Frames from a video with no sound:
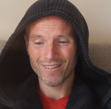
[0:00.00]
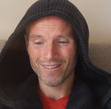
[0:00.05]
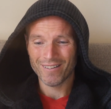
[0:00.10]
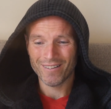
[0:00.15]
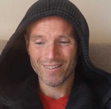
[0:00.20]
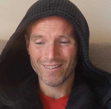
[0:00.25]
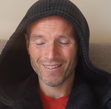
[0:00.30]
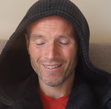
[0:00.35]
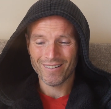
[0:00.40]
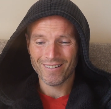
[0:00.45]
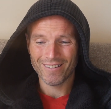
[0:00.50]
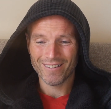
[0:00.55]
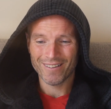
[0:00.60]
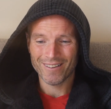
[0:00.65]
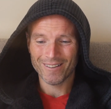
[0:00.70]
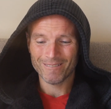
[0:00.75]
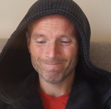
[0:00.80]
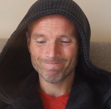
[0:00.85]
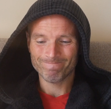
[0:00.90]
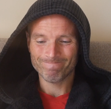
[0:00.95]

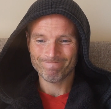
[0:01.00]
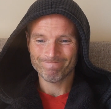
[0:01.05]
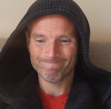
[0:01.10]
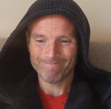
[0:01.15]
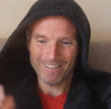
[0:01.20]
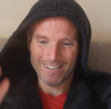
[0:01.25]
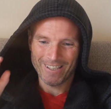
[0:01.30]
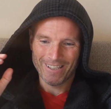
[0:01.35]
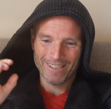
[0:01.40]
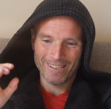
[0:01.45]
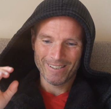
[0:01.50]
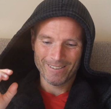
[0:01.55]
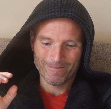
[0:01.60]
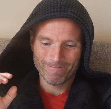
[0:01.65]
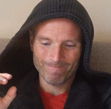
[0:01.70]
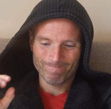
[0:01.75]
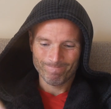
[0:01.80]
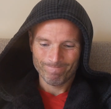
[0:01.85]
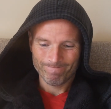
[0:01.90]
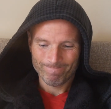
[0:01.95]

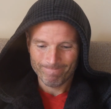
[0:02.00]
Nothing is said.